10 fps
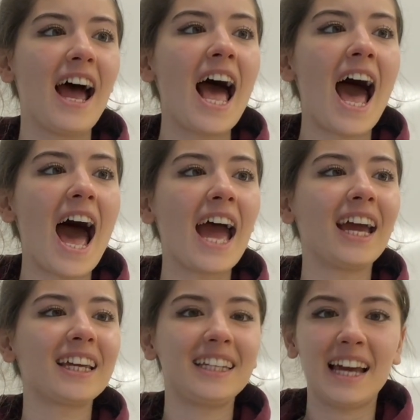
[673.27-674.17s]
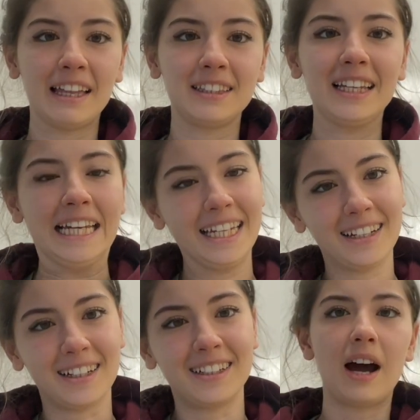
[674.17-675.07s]

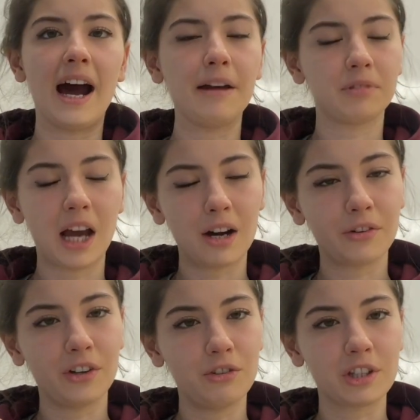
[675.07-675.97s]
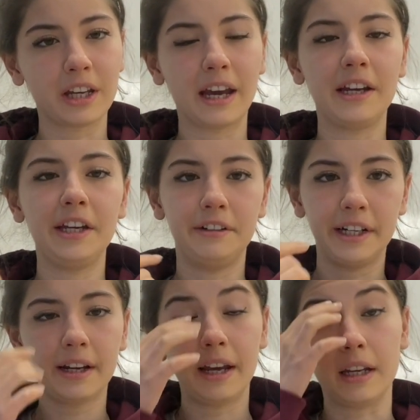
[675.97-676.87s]
I'm now using a
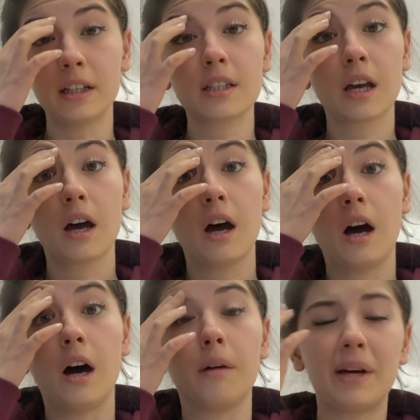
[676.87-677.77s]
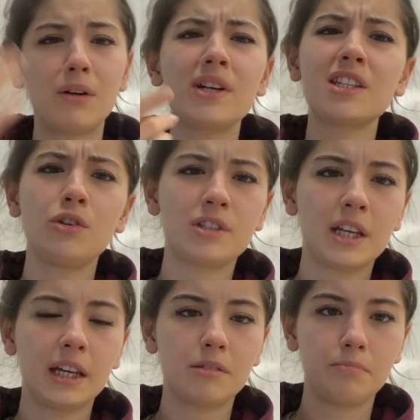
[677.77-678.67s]
hearing aid, but I was
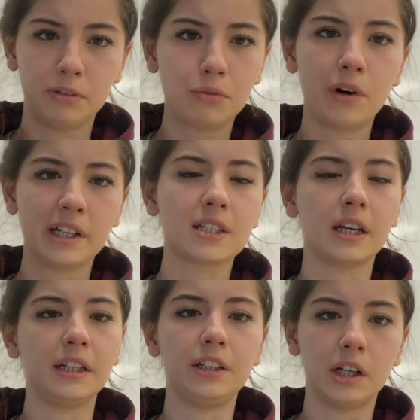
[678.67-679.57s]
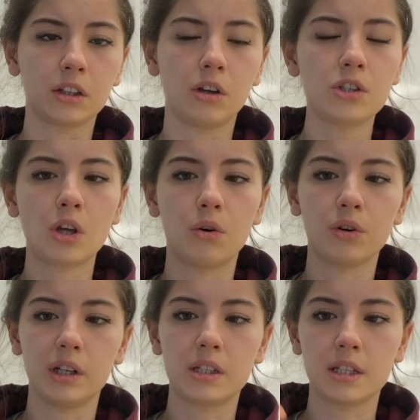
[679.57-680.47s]
using it before the sudden hearing loss, so
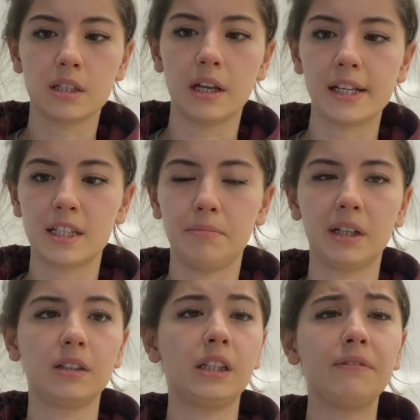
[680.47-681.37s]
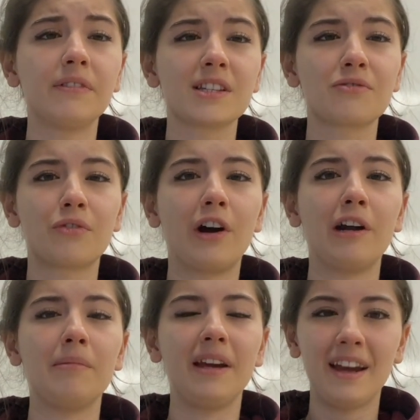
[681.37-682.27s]
it's not a bigger difference for
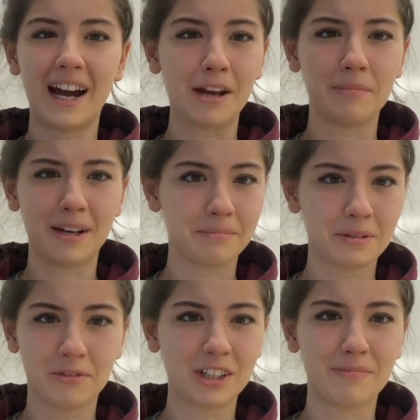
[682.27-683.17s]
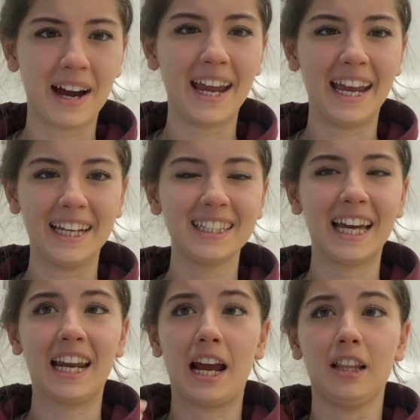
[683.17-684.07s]
me. I am happy with my aid
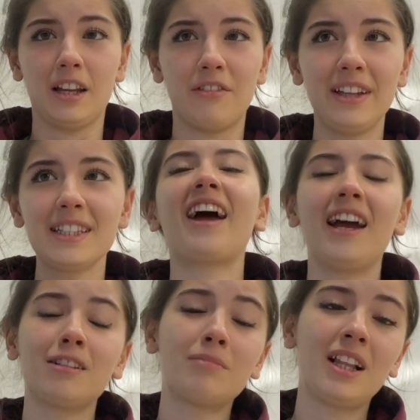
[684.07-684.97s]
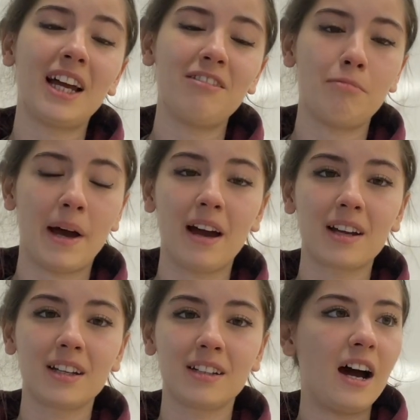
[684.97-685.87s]
and I love it. I got my life
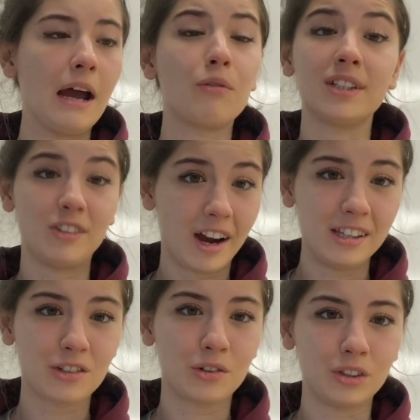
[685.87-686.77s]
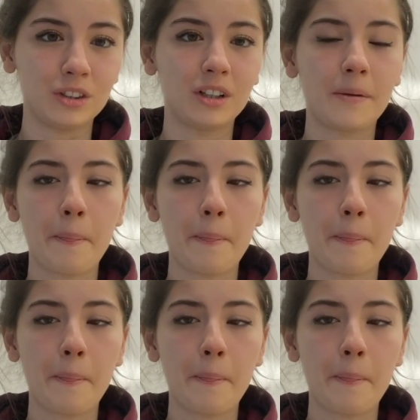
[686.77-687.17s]
back. I went to high school.